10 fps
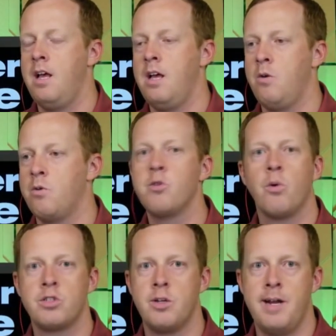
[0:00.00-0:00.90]
uh, or
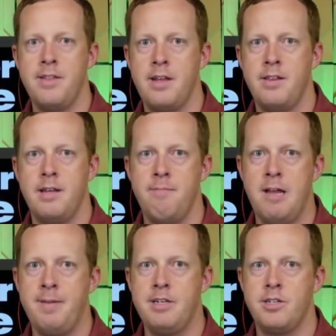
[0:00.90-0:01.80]
or somebody that that
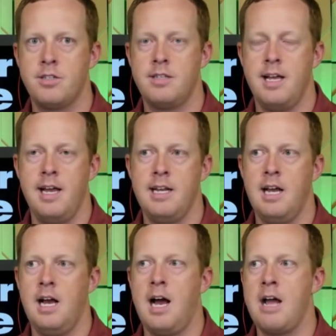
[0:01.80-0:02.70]
maybe just said,
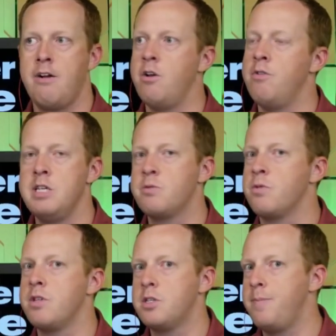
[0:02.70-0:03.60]
uh, I don't know, these
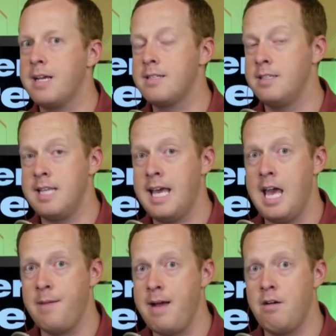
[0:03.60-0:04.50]
were the specs that they
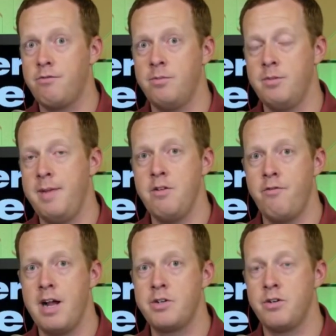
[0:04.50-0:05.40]
came out from the
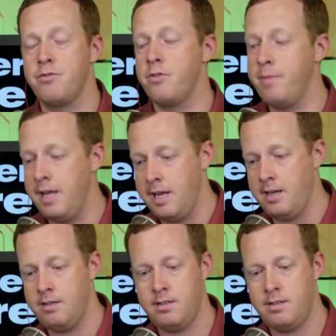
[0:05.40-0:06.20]
manufacturer for me.